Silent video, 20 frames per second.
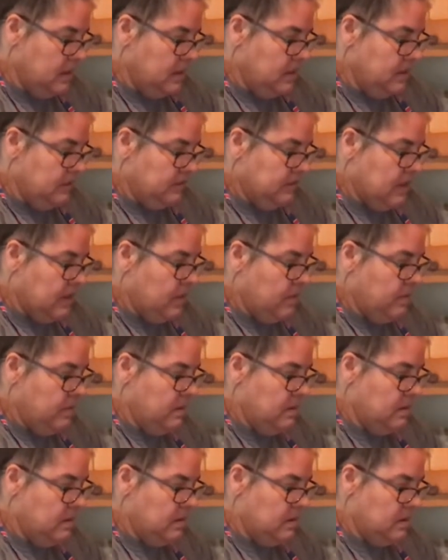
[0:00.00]
So
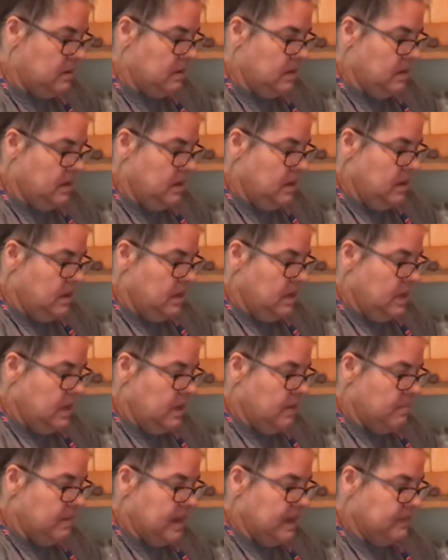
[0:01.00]

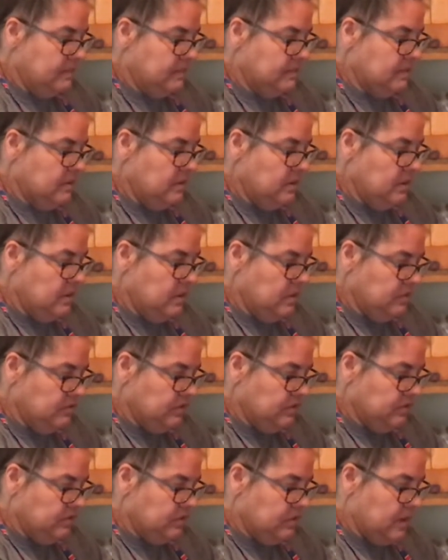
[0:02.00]
anyway, so you
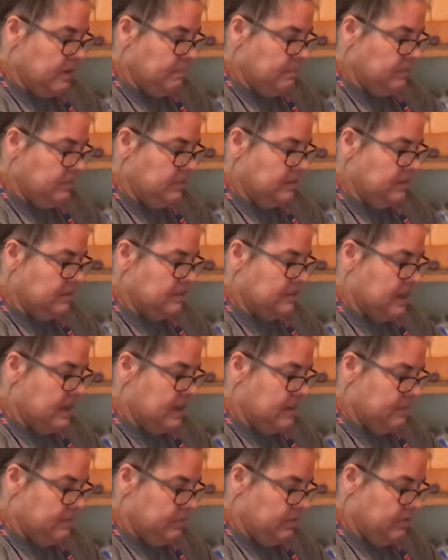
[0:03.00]
just crumble this
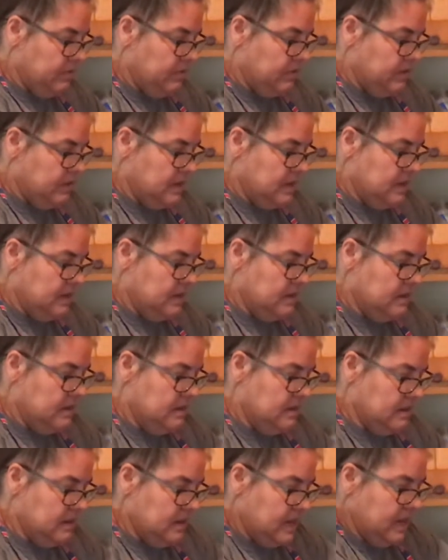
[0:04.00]
up real good,
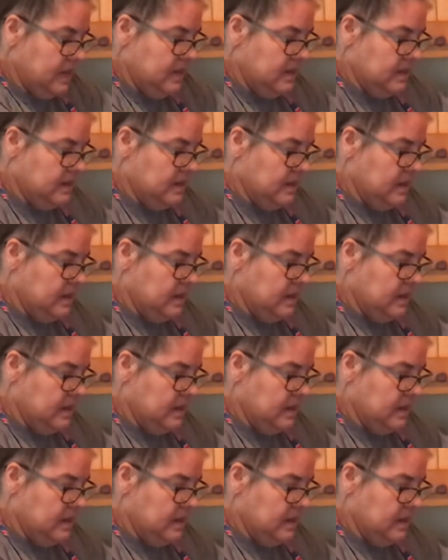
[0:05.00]
and